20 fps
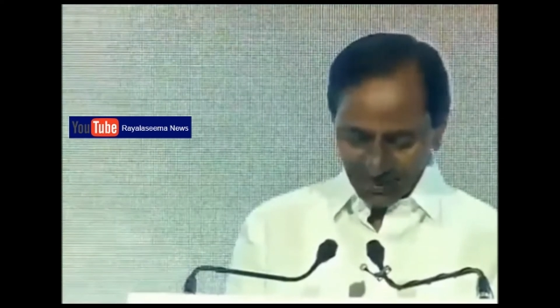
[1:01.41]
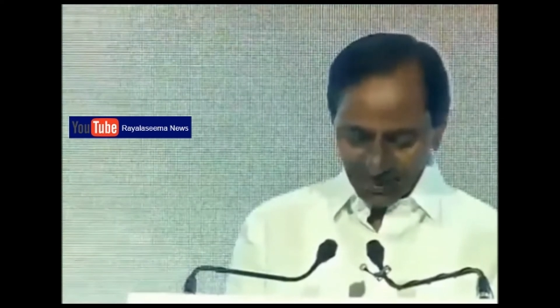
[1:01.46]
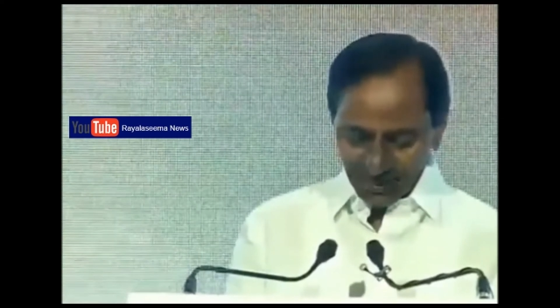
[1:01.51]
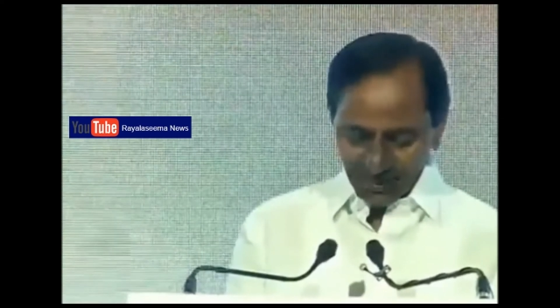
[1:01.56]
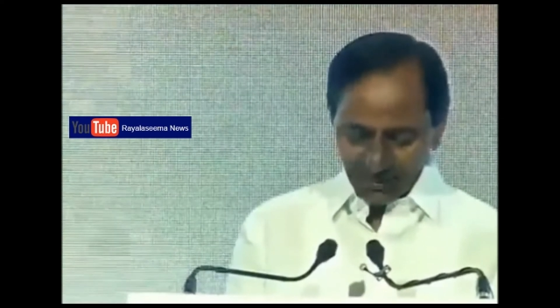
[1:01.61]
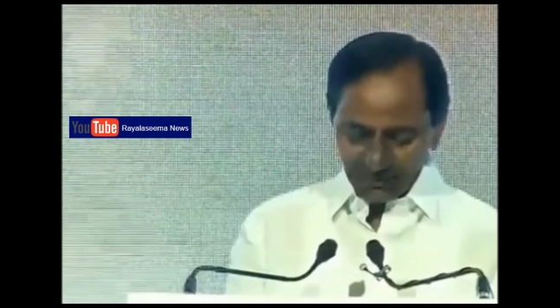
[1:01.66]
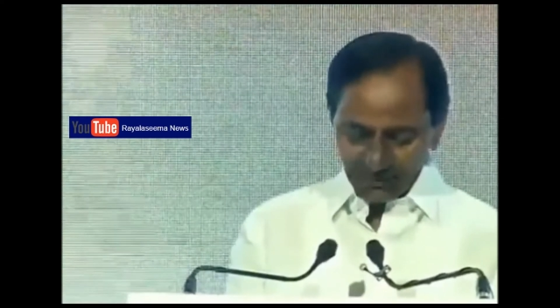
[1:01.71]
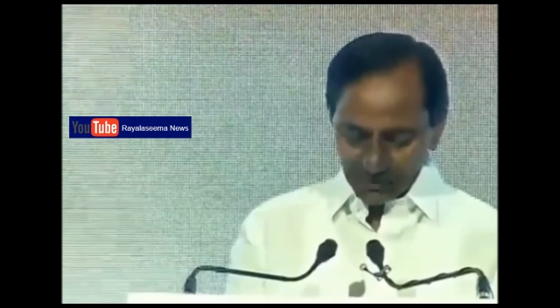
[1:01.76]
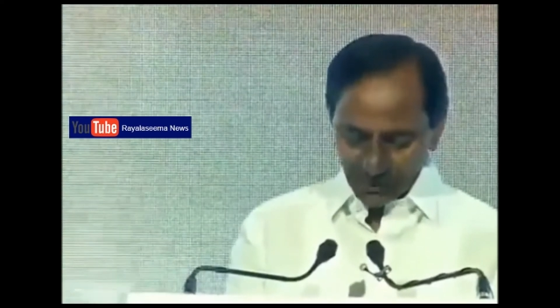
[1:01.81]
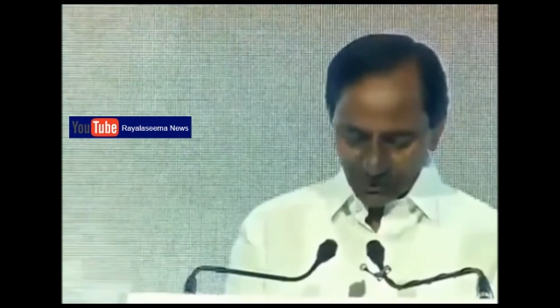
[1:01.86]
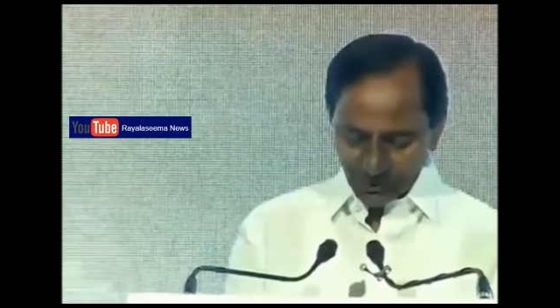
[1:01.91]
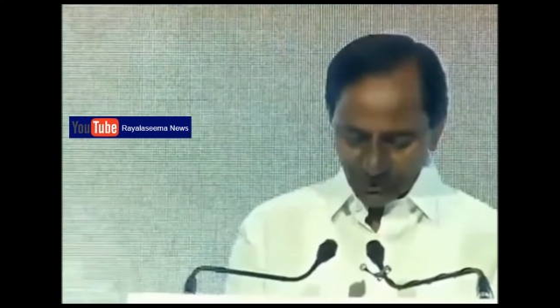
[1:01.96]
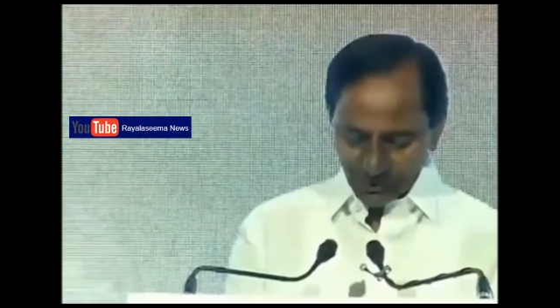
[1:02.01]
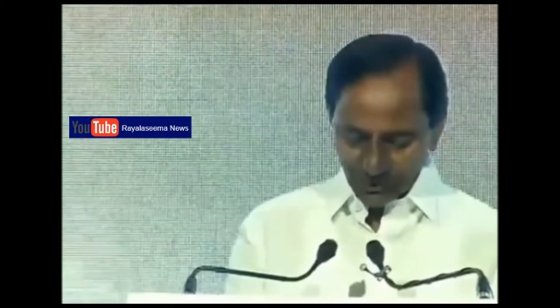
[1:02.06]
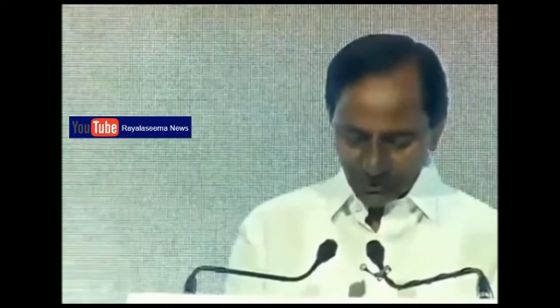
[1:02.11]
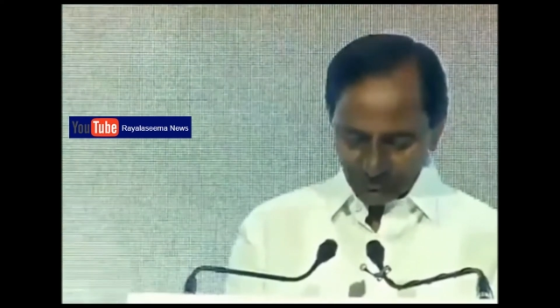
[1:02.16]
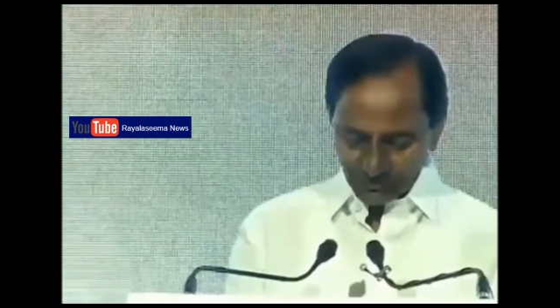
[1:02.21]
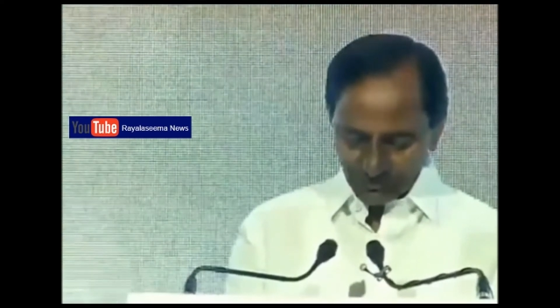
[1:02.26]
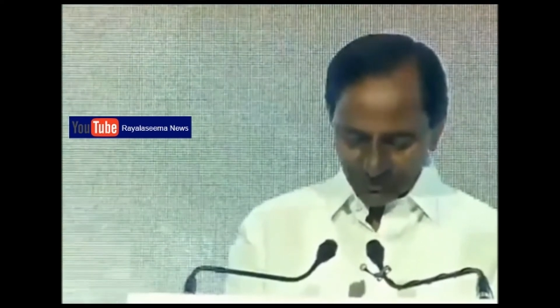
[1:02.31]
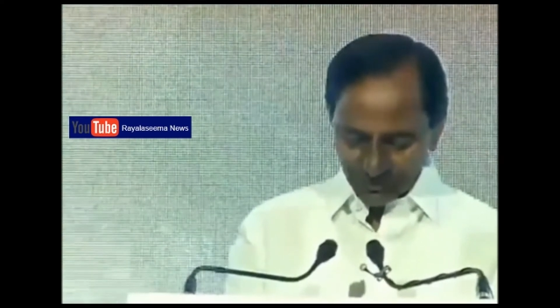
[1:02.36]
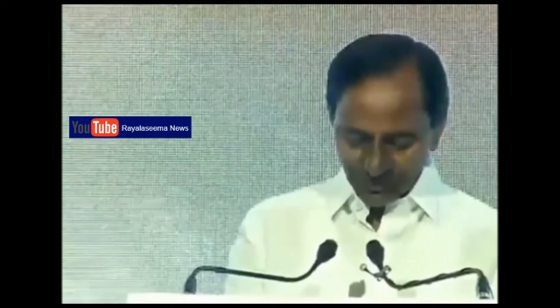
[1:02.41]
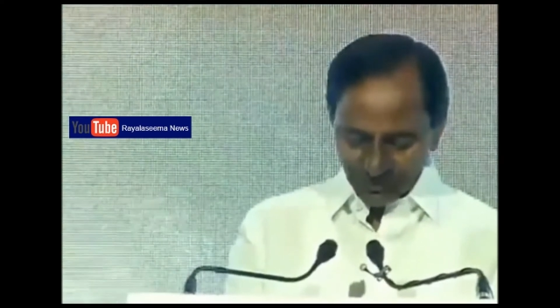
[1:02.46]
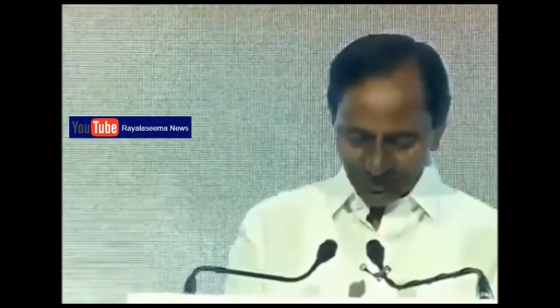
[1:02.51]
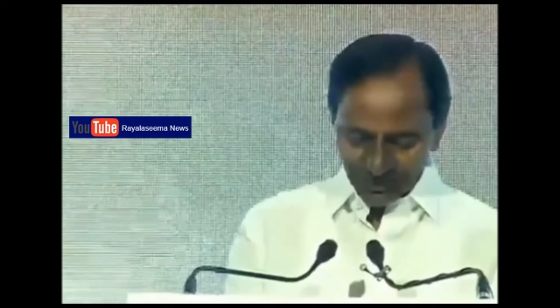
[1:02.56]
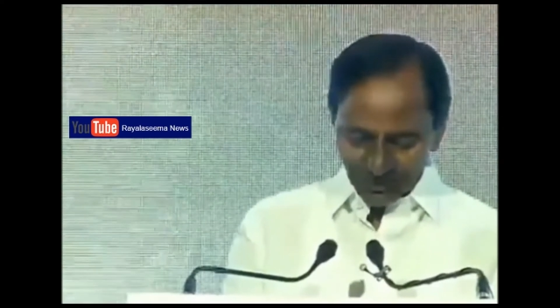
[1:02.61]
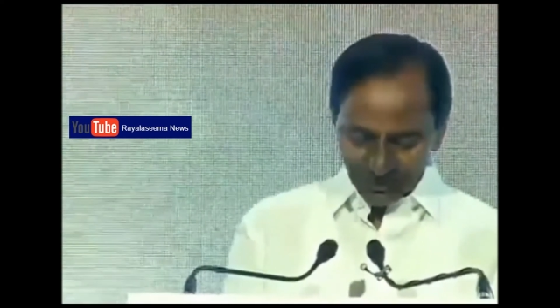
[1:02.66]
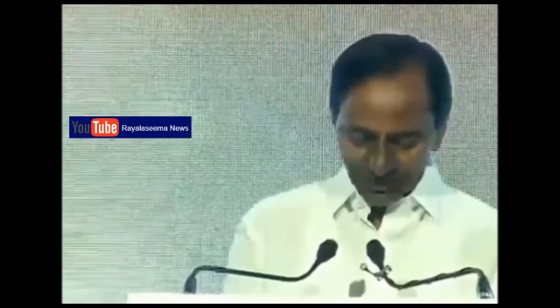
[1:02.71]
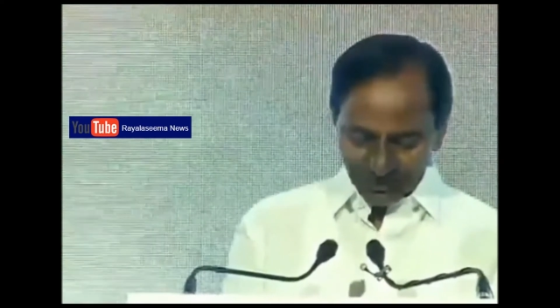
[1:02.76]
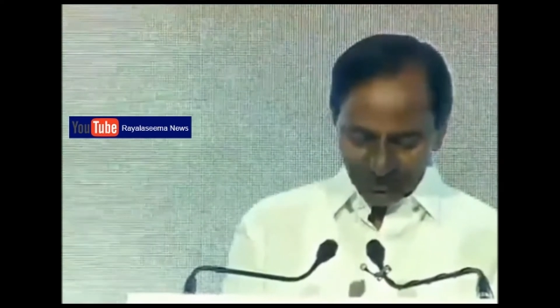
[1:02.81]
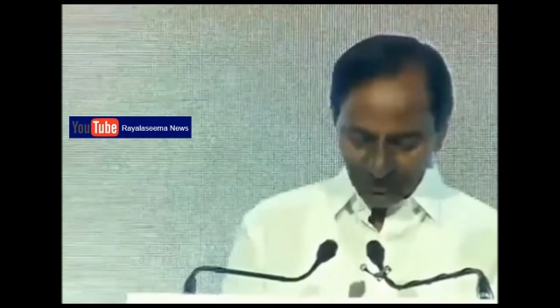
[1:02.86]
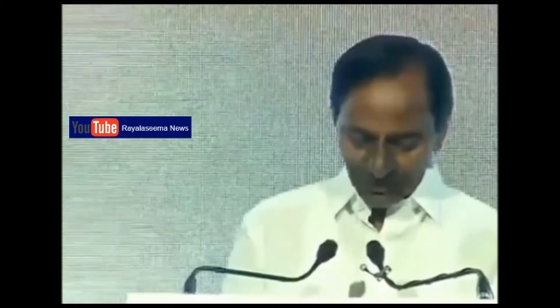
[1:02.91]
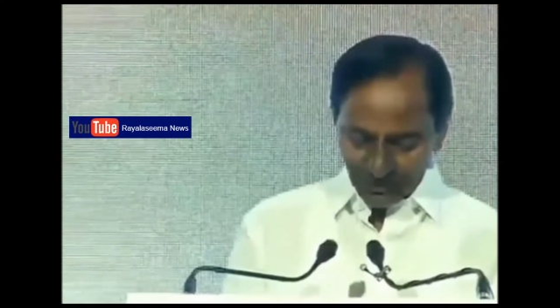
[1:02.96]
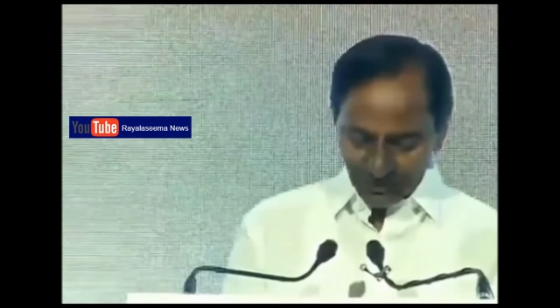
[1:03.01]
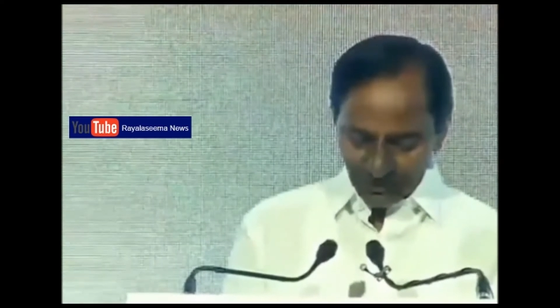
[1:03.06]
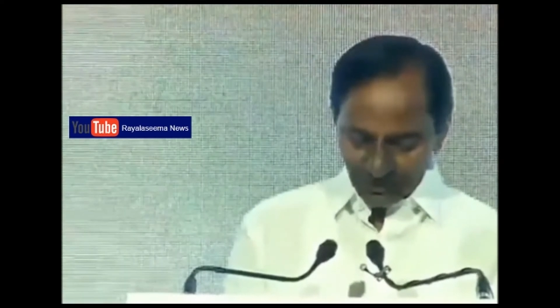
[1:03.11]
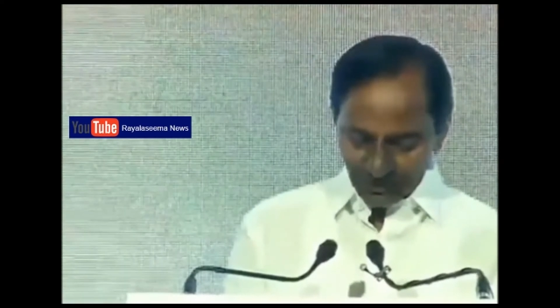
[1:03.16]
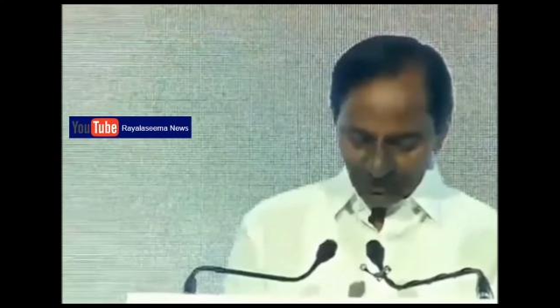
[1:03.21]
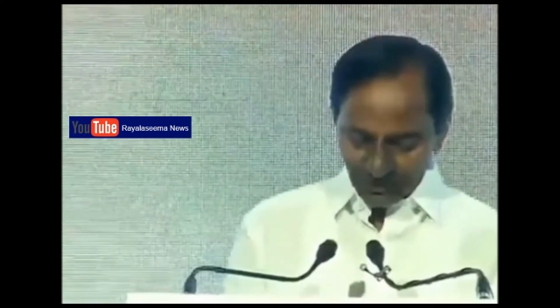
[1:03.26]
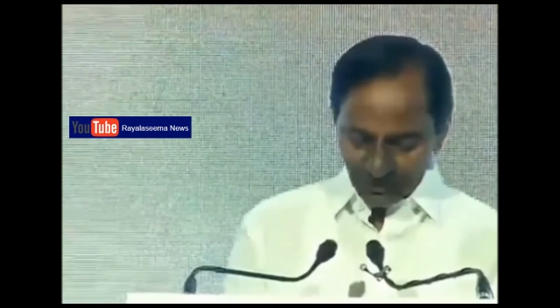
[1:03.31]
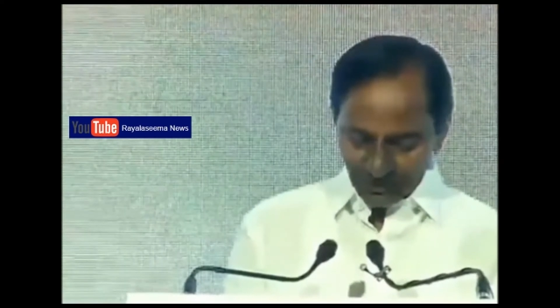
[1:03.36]
I am sure that you
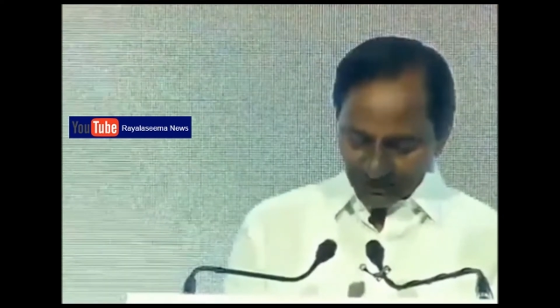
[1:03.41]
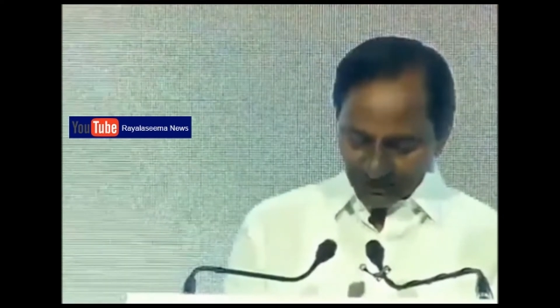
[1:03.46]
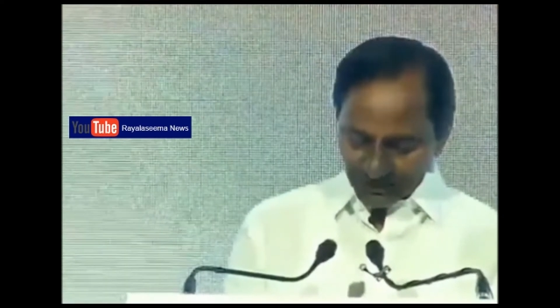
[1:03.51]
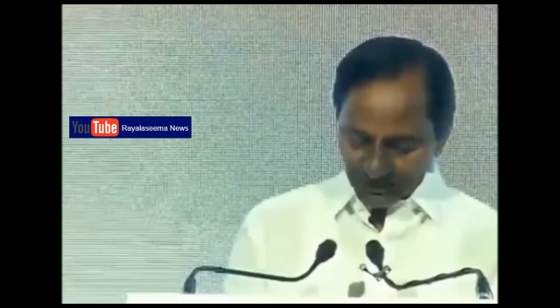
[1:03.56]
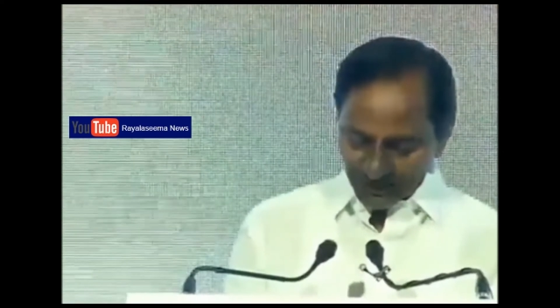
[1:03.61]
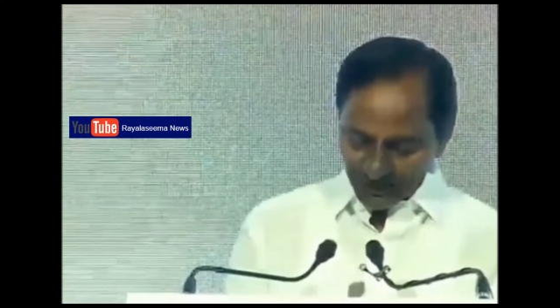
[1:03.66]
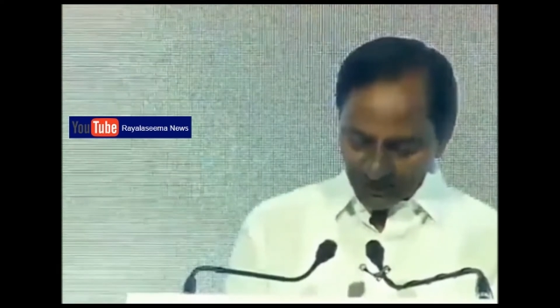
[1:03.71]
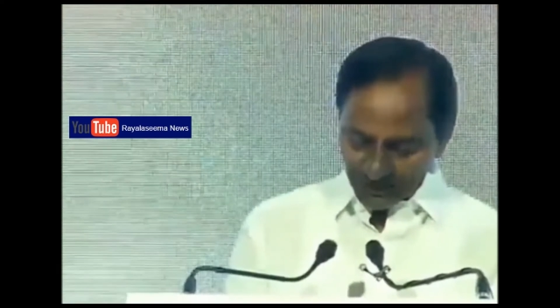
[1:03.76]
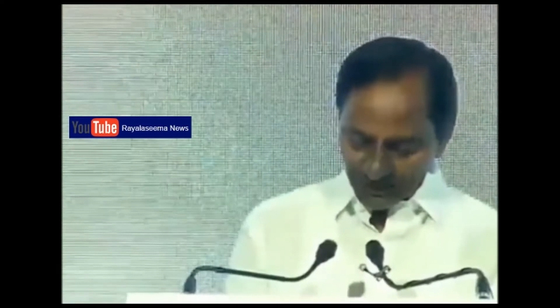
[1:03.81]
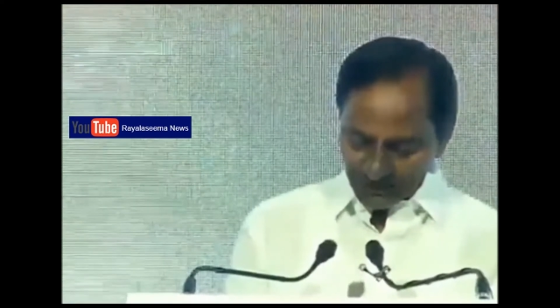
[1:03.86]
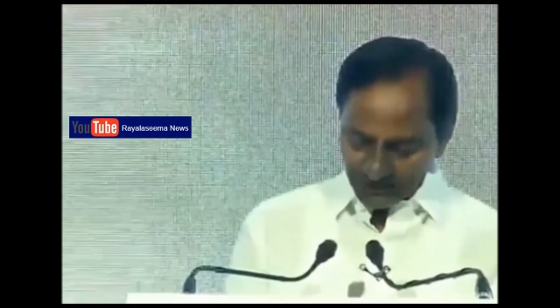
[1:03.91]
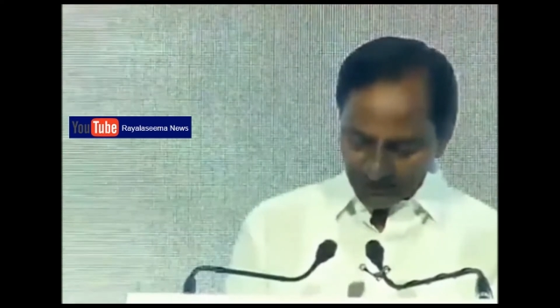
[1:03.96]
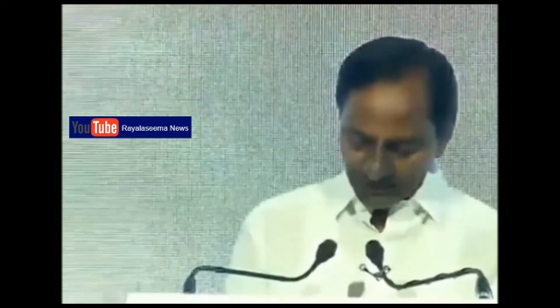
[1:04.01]
will experience